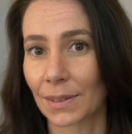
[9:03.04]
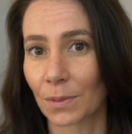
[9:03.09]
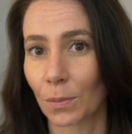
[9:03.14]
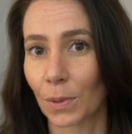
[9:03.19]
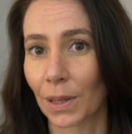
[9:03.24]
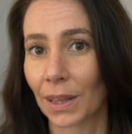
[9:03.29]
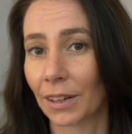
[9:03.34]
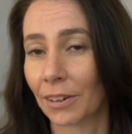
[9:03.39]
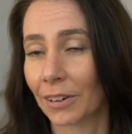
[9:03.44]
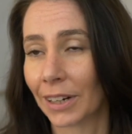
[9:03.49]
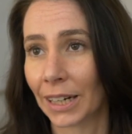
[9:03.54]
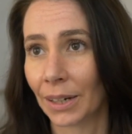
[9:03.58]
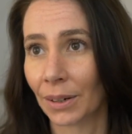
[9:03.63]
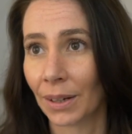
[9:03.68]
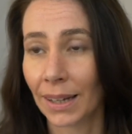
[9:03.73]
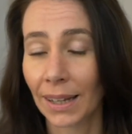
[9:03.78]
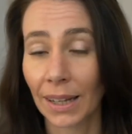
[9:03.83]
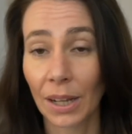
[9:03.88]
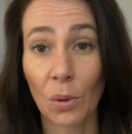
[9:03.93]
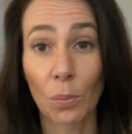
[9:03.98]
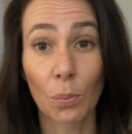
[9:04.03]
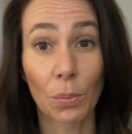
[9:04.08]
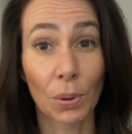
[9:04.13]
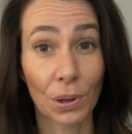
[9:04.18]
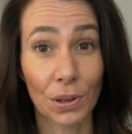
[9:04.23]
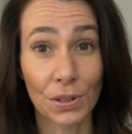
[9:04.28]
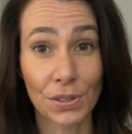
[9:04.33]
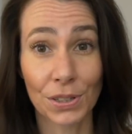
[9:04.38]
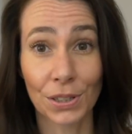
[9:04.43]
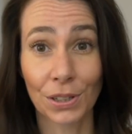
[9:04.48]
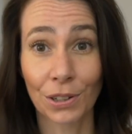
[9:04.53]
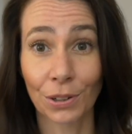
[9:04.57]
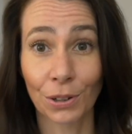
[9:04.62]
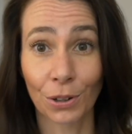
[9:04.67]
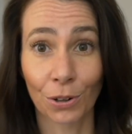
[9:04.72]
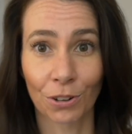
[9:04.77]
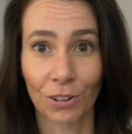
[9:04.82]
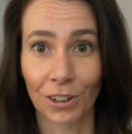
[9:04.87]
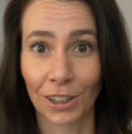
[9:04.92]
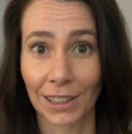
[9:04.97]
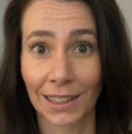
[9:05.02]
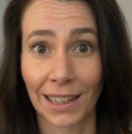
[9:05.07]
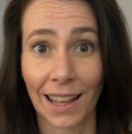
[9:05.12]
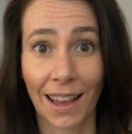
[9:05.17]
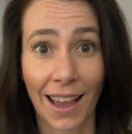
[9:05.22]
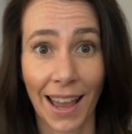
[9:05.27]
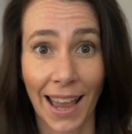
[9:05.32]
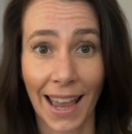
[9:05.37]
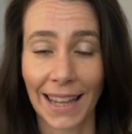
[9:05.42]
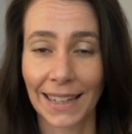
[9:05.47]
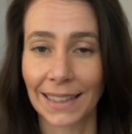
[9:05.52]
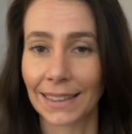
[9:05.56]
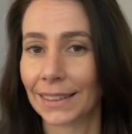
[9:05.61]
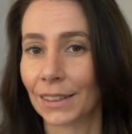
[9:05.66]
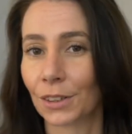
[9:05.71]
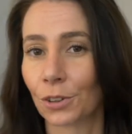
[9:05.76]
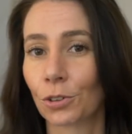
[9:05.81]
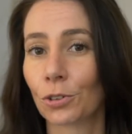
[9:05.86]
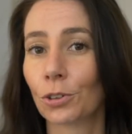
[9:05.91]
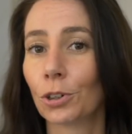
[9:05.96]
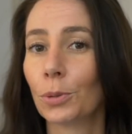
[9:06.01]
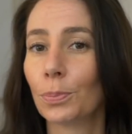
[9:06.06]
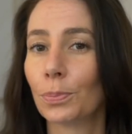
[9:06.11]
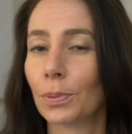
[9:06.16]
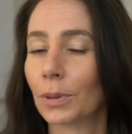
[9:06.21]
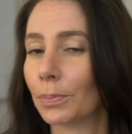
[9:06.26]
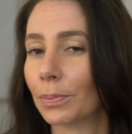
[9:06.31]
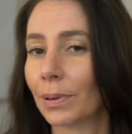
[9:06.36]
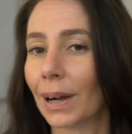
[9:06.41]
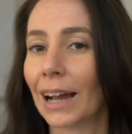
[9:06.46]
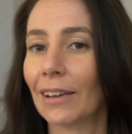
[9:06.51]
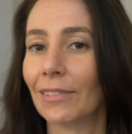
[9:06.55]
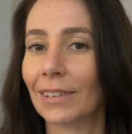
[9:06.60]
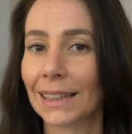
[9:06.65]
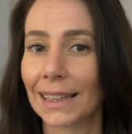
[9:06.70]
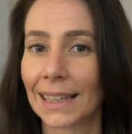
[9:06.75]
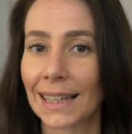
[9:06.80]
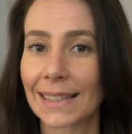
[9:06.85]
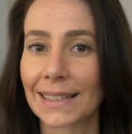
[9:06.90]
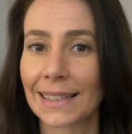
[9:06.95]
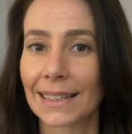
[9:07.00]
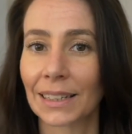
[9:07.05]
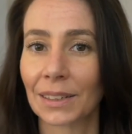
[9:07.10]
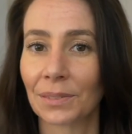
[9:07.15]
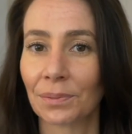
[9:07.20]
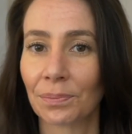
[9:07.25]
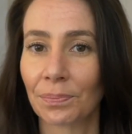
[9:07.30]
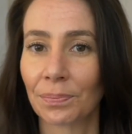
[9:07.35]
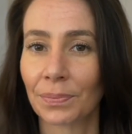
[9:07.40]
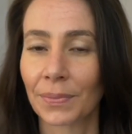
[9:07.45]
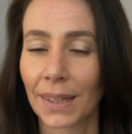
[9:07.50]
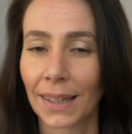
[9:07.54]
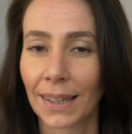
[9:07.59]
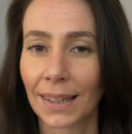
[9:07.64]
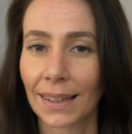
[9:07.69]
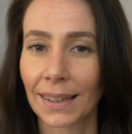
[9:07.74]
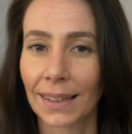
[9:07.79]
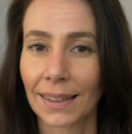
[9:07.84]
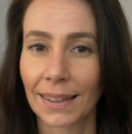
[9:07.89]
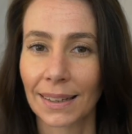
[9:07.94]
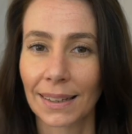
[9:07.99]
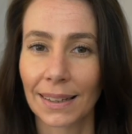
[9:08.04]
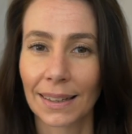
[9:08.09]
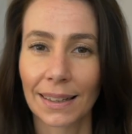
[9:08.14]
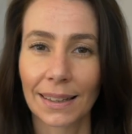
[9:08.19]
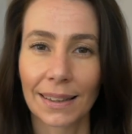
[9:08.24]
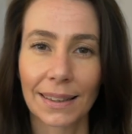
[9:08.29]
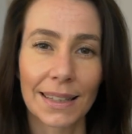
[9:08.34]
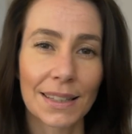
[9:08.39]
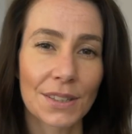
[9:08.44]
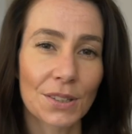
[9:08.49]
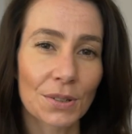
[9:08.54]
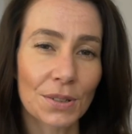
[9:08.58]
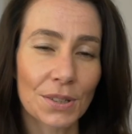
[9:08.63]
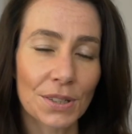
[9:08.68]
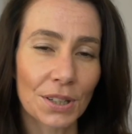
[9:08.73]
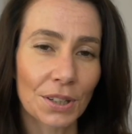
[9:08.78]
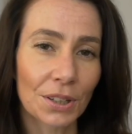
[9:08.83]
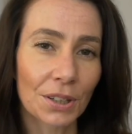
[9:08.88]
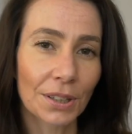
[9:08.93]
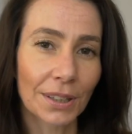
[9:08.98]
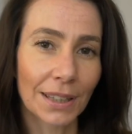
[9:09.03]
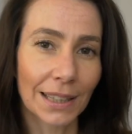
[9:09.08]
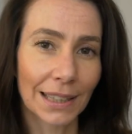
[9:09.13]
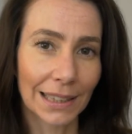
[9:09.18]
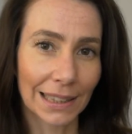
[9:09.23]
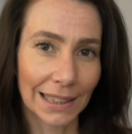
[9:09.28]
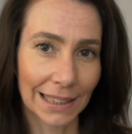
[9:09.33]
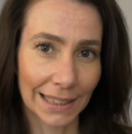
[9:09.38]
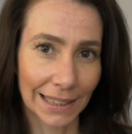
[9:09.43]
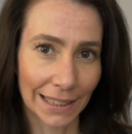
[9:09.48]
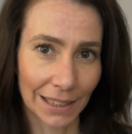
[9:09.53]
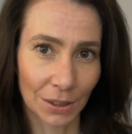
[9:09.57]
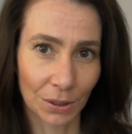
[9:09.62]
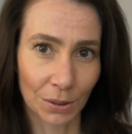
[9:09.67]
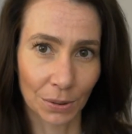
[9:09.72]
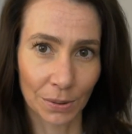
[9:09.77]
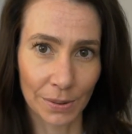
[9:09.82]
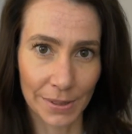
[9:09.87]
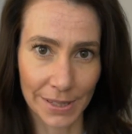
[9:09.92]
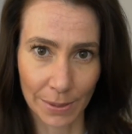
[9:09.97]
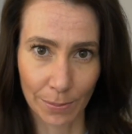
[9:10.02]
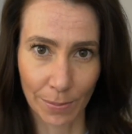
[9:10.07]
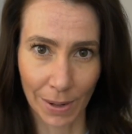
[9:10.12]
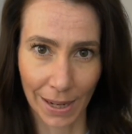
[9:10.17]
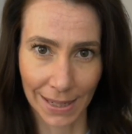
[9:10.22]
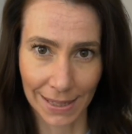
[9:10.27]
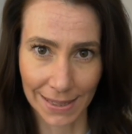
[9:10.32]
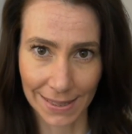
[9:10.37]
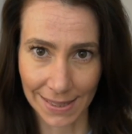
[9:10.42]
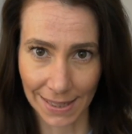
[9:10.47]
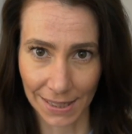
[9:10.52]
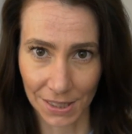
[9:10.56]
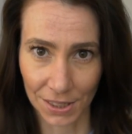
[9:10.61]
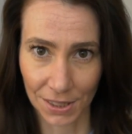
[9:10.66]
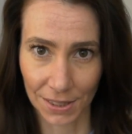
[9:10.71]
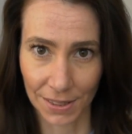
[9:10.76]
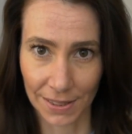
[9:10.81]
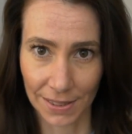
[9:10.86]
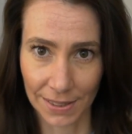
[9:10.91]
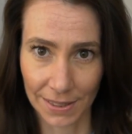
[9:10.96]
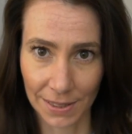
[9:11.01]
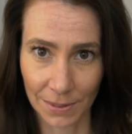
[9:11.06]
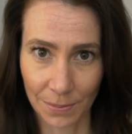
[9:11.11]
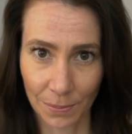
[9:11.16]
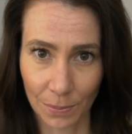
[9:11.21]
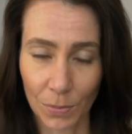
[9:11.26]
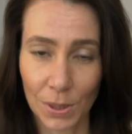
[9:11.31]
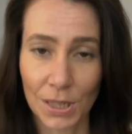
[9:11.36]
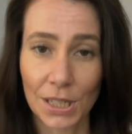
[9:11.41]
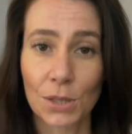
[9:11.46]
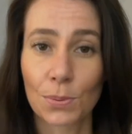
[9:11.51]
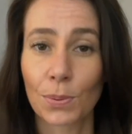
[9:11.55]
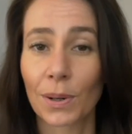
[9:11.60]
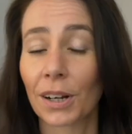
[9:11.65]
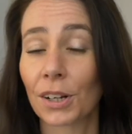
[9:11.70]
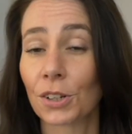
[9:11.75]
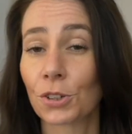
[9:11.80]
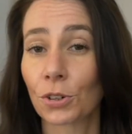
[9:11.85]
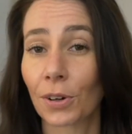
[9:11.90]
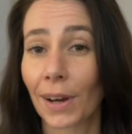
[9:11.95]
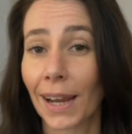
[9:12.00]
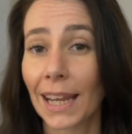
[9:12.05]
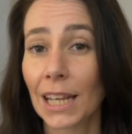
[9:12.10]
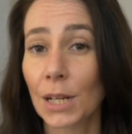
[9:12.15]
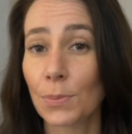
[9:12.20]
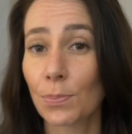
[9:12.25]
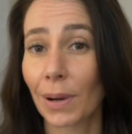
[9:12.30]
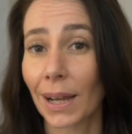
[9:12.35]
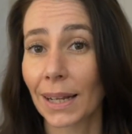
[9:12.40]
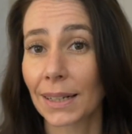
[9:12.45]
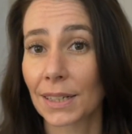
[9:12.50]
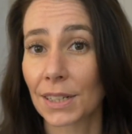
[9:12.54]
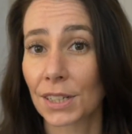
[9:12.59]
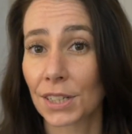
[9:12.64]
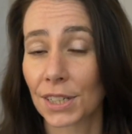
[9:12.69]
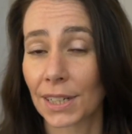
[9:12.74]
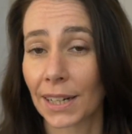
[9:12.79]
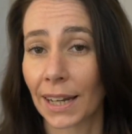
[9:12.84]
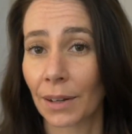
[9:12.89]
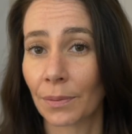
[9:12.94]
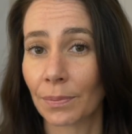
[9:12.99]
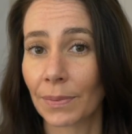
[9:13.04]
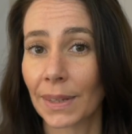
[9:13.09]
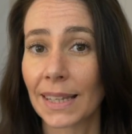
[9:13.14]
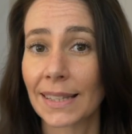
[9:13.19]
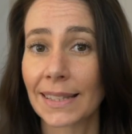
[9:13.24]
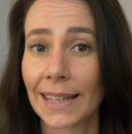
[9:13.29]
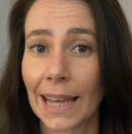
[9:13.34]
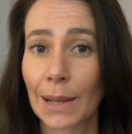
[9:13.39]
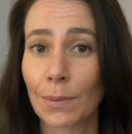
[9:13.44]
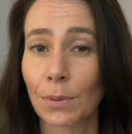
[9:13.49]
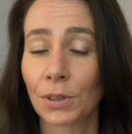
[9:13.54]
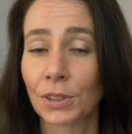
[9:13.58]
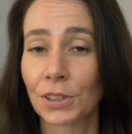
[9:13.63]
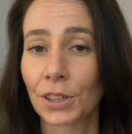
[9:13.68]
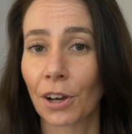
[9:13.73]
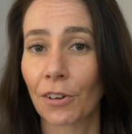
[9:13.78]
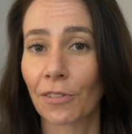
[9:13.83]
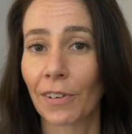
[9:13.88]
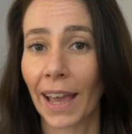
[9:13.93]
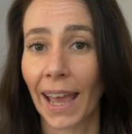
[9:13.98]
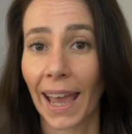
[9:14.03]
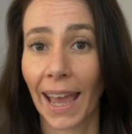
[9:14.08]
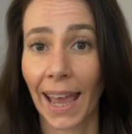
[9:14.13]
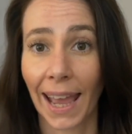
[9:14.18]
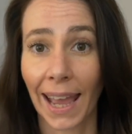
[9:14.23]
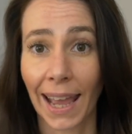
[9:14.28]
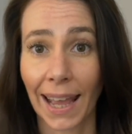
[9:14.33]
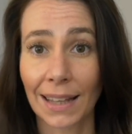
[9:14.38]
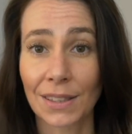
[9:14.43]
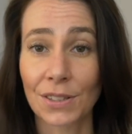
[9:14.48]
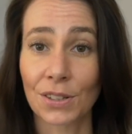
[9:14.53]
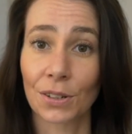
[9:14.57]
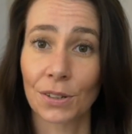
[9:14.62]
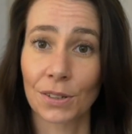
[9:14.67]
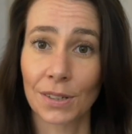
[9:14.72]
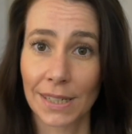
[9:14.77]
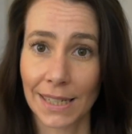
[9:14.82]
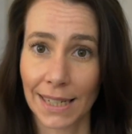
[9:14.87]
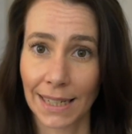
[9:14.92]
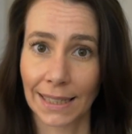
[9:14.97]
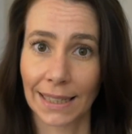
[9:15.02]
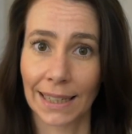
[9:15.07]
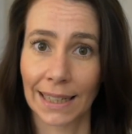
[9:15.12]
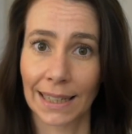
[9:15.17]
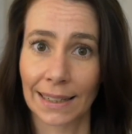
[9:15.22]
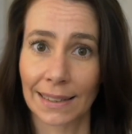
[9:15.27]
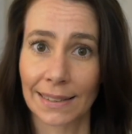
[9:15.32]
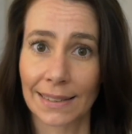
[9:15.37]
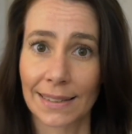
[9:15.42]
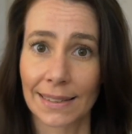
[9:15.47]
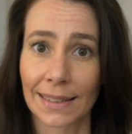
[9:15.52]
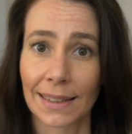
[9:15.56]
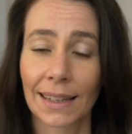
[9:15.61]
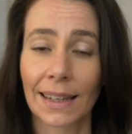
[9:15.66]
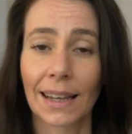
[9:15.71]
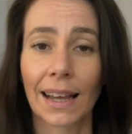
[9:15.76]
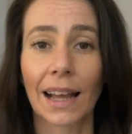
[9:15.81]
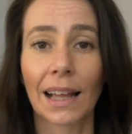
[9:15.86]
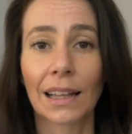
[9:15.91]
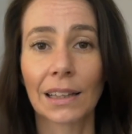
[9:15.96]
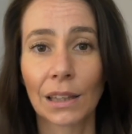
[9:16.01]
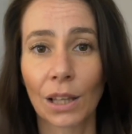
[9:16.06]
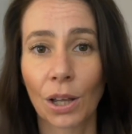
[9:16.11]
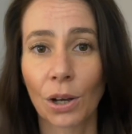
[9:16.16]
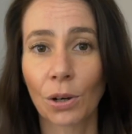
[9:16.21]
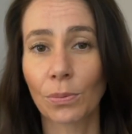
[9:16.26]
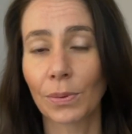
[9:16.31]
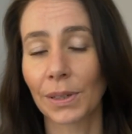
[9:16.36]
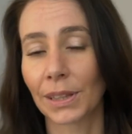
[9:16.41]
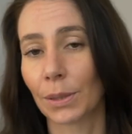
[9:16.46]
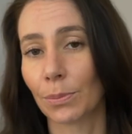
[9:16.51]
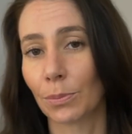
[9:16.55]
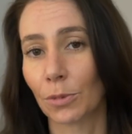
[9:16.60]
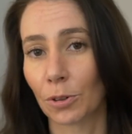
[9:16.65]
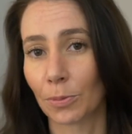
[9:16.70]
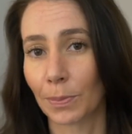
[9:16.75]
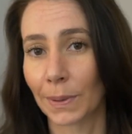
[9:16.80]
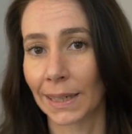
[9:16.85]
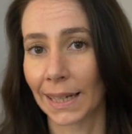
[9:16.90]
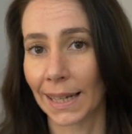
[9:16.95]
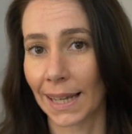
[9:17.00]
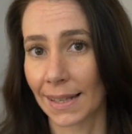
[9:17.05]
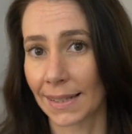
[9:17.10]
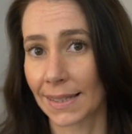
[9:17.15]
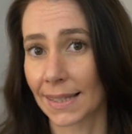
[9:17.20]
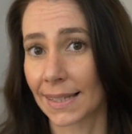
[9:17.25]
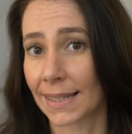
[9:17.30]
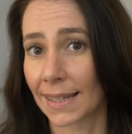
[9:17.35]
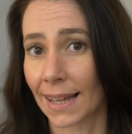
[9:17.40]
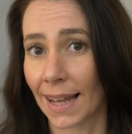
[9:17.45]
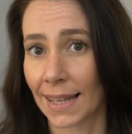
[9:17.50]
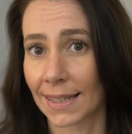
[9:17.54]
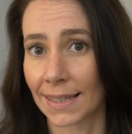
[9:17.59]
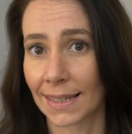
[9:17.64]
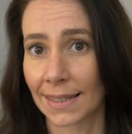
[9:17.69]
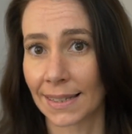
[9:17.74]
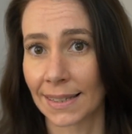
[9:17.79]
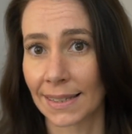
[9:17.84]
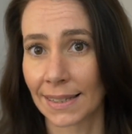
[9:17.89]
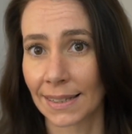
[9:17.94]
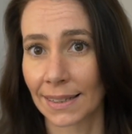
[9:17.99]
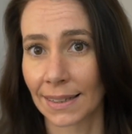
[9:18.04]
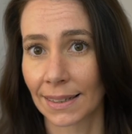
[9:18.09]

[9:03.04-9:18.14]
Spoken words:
whether in person or online, in a group or private lesson. There's also clinical somatic sessions, which is where a trained practitioner is able to offer hands-on techniques along with the movement exercises.